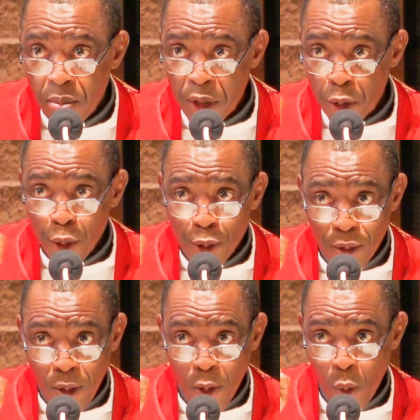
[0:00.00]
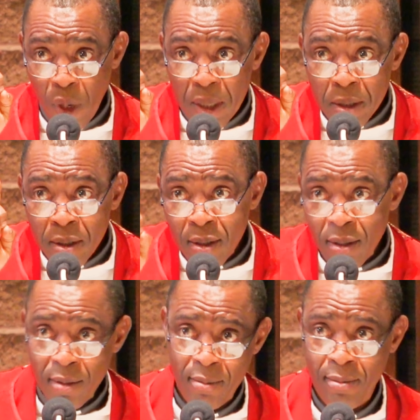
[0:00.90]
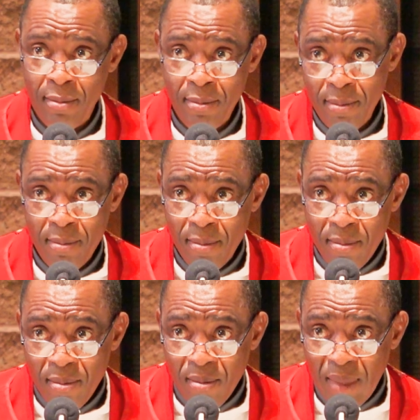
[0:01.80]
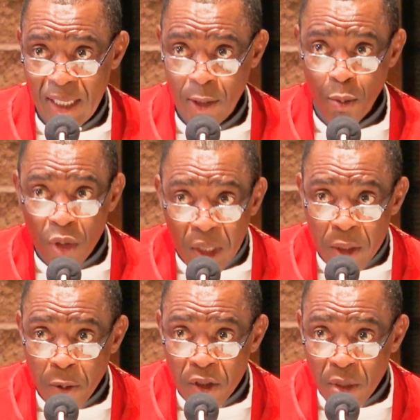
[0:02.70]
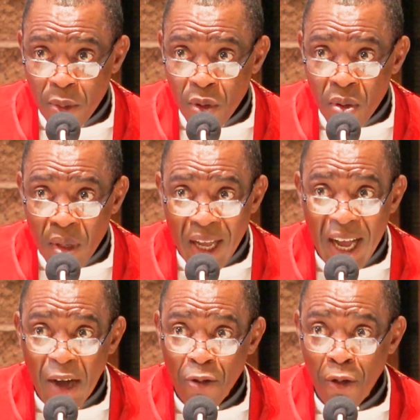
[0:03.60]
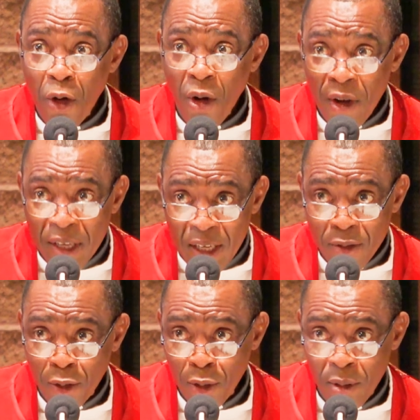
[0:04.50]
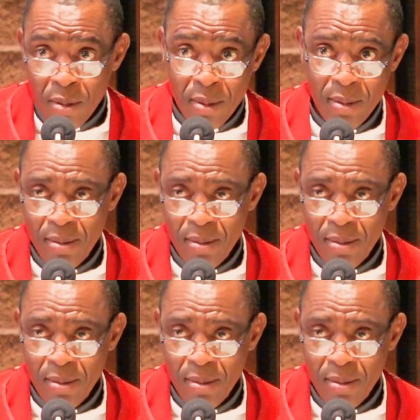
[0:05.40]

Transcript: Be good always. As much as possible, avoid evil.